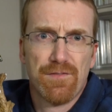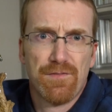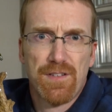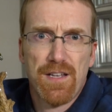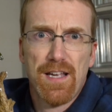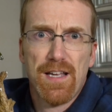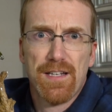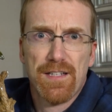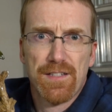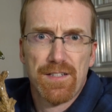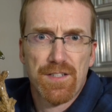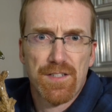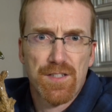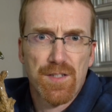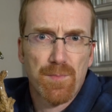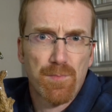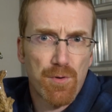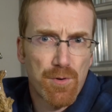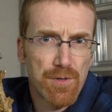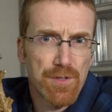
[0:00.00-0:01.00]
of data to
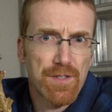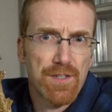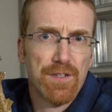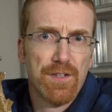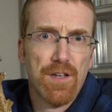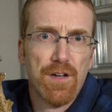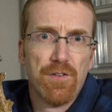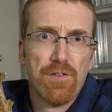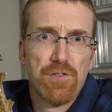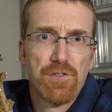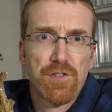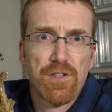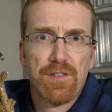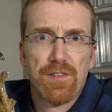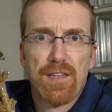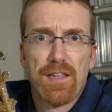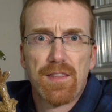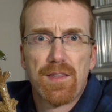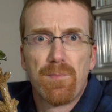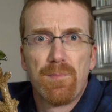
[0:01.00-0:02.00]
support the
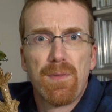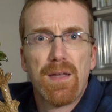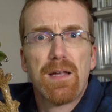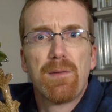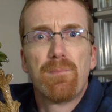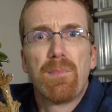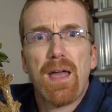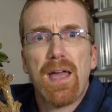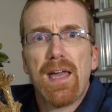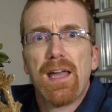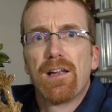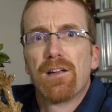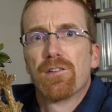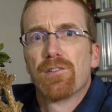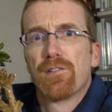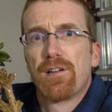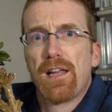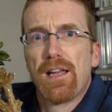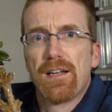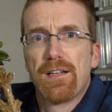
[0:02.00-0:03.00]
notion that the Big Bang
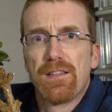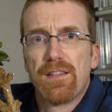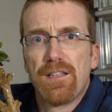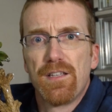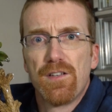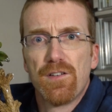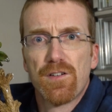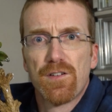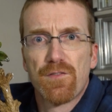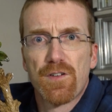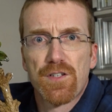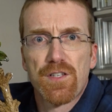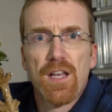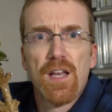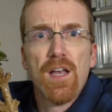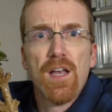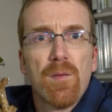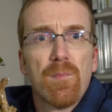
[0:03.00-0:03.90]
created the universe,